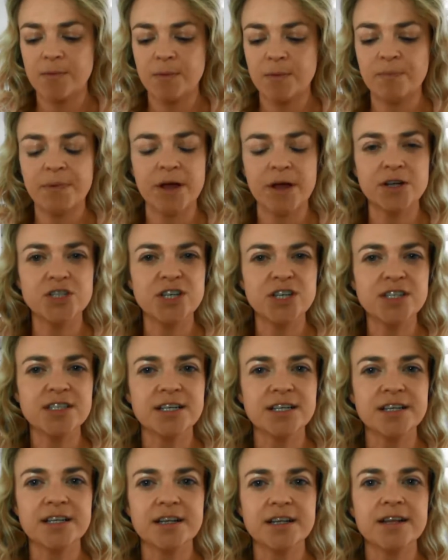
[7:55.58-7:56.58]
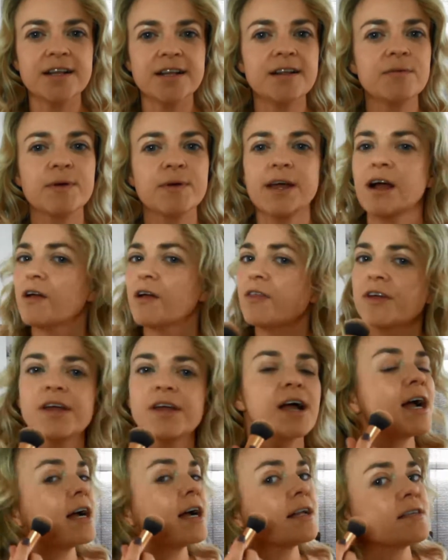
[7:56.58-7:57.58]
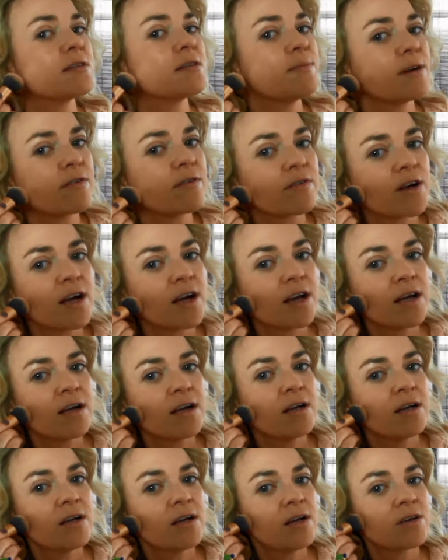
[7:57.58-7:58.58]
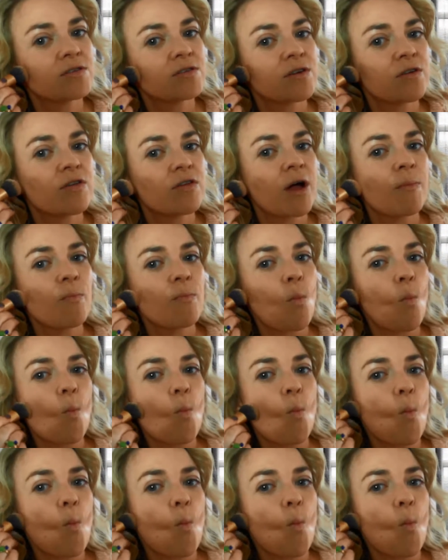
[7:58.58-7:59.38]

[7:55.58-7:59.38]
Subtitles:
But just a little bit, I think, adds a bit of colour. So then,